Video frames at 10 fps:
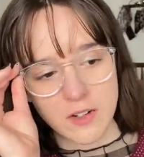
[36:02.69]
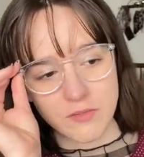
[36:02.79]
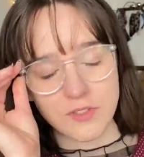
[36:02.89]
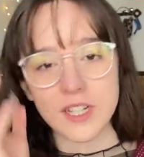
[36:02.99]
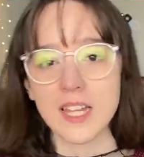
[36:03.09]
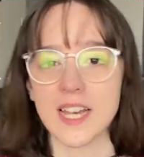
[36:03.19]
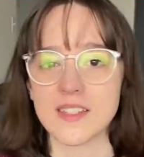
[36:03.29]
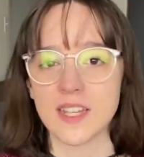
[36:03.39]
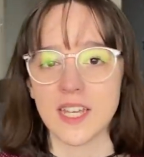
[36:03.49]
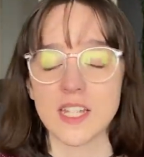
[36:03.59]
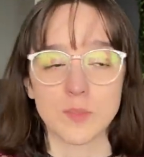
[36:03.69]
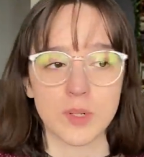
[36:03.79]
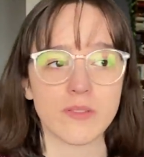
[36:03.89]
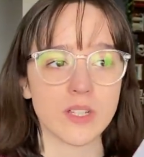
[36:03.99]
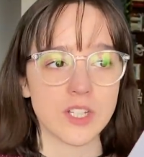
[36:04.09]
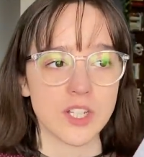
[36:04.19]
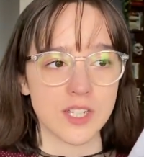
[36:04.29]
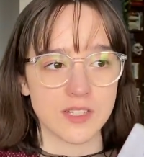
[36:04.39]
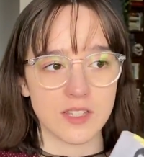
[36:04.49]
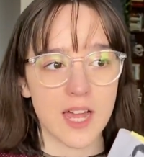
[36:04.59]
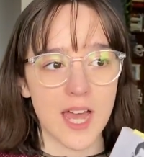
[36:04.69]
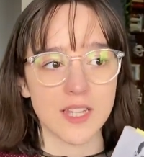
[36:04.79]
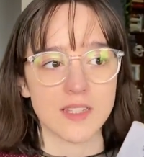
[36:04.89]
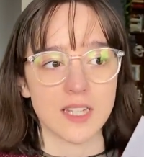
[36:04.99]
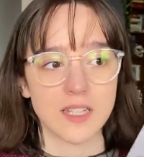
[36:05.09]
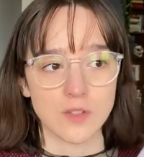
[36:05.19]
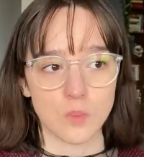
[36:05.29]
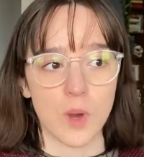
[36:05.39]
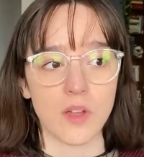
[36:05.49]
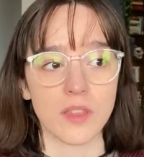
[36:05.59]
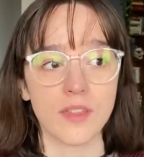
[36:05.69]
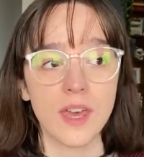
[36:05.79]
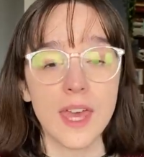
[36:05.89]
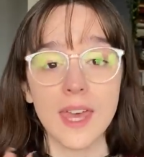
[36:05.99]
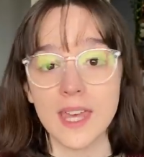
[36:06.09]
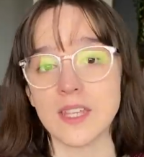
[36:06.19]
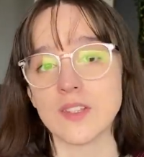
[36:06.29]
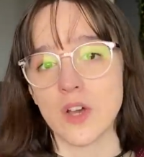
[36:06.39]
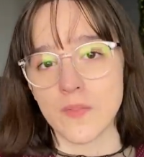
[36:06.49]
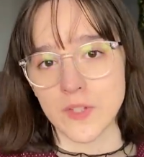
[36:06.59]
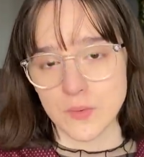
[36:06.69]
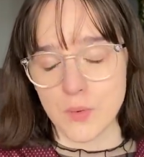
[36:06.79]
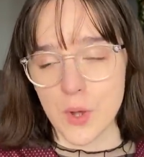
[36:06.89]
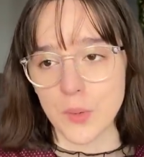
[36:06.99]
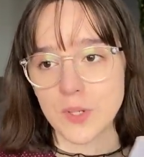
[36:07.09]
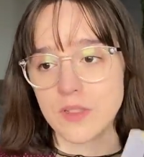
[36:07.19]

of realizing his privilege and his class and his wealth is on this road.